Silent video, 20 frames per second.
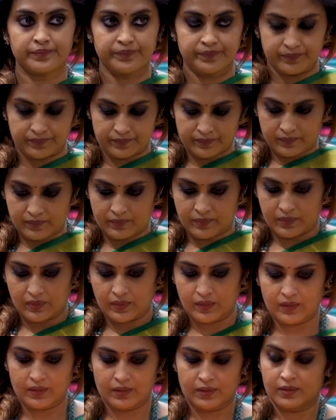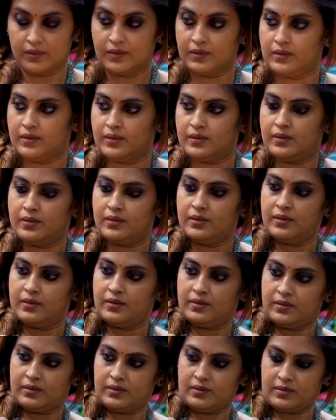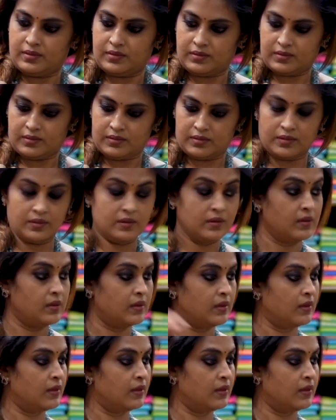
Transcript: (silence)